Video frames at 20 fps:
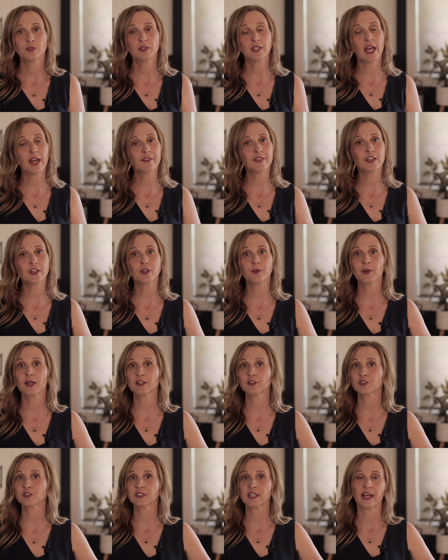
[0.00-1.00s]
now that you
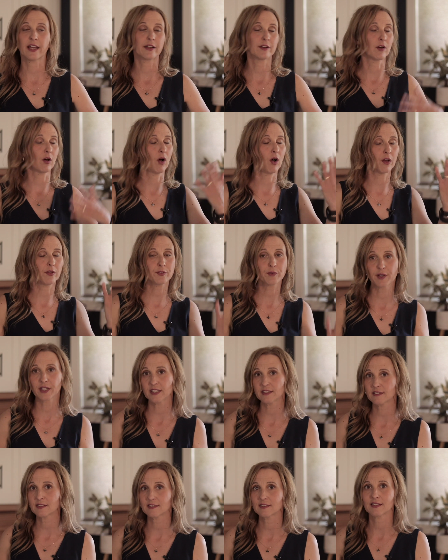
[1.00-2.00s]
understand all the
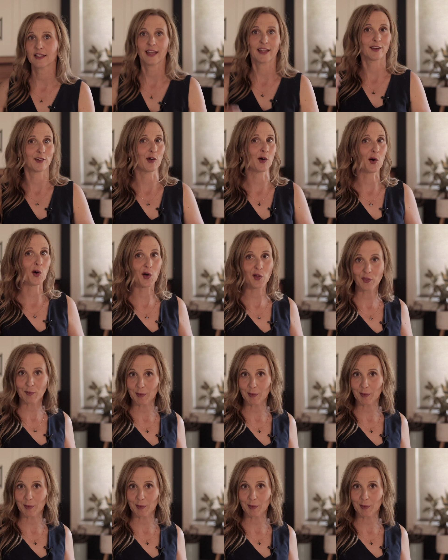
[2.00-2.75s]
risks and all the